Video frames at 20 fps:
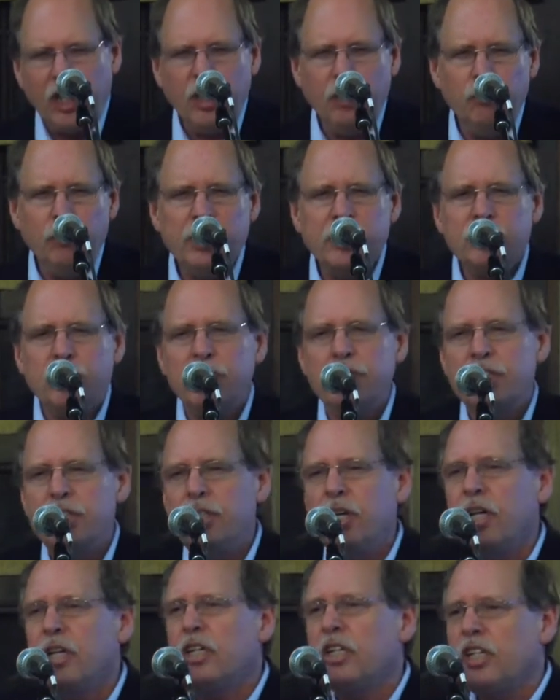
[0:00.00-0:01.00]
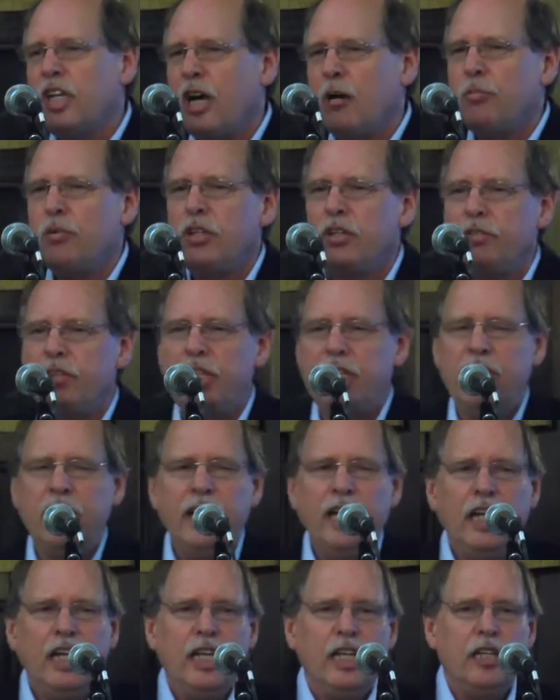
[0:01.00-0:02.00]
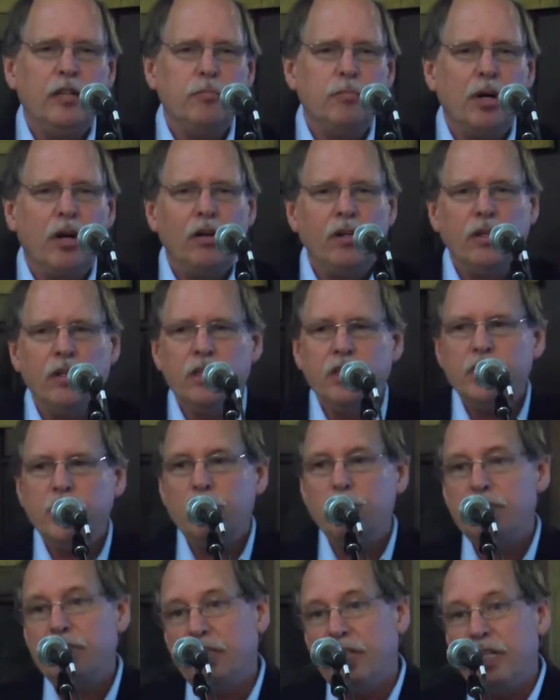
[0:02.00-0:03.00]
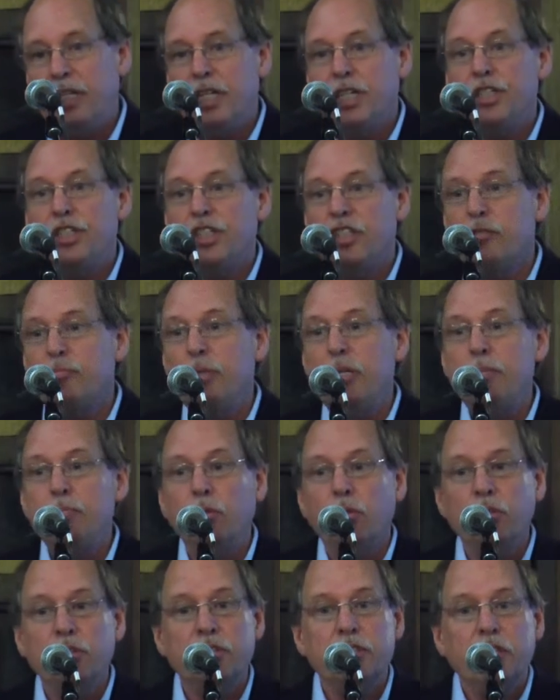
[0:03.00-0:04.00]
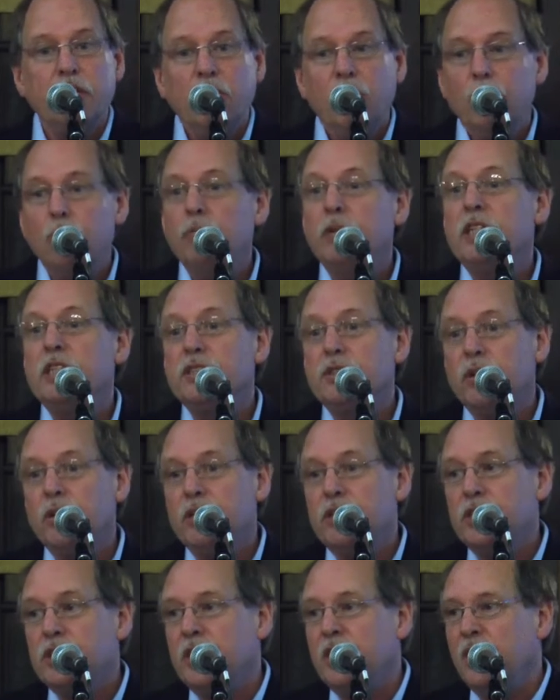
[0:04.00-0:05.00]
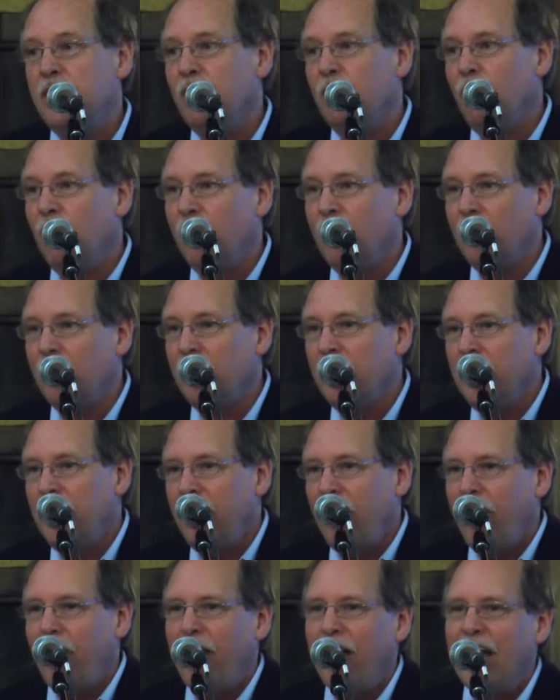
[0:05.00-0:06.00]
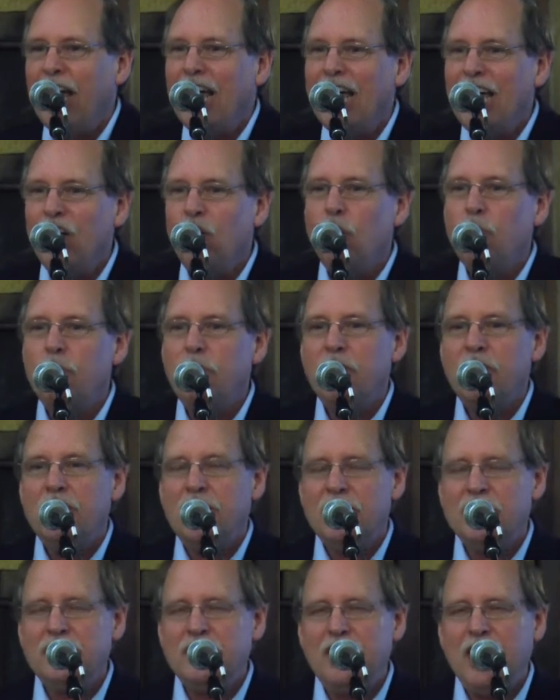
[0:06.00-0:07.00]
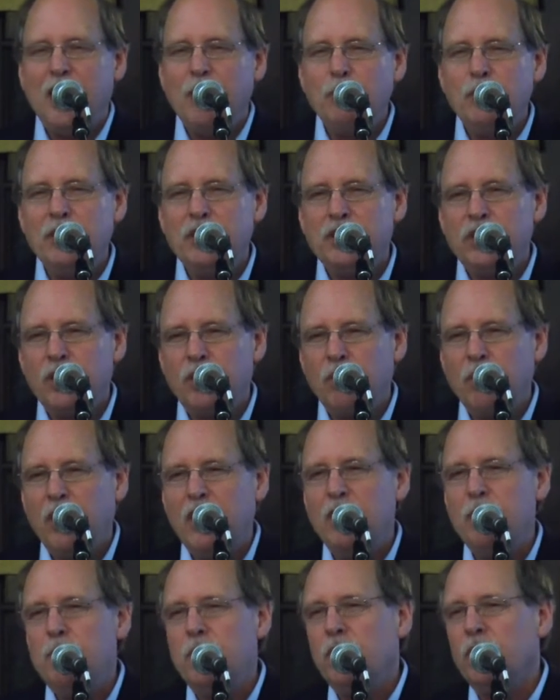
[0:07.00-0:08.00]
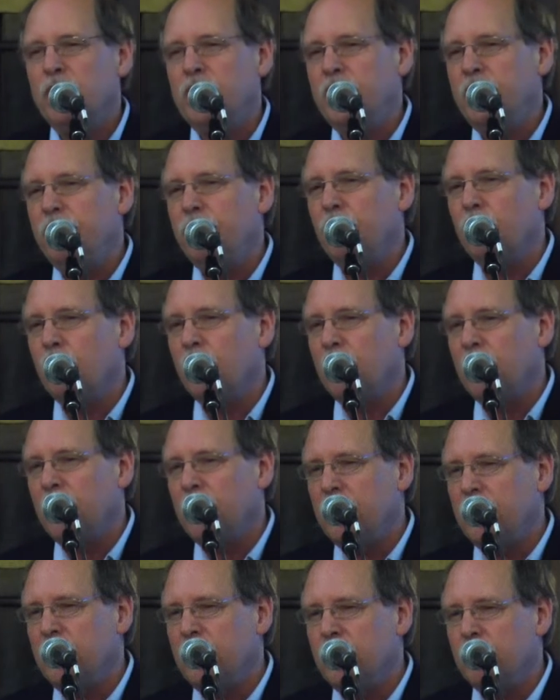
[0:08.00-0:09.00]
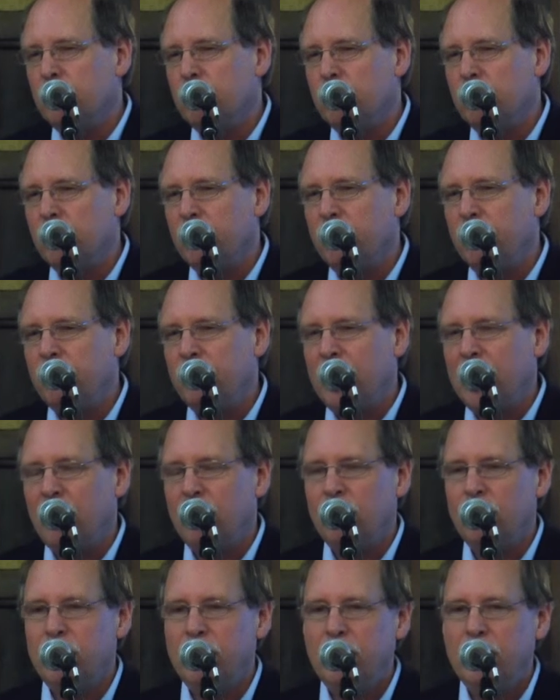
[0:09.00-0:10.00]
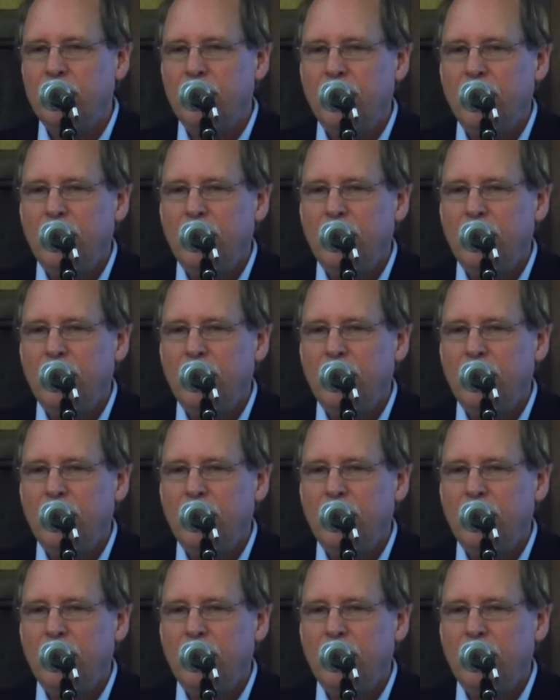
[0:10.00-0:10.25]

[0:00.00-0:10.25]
research done collaboratively in partnerships and indigenous peoples research can all uh, help establish credibility for the profound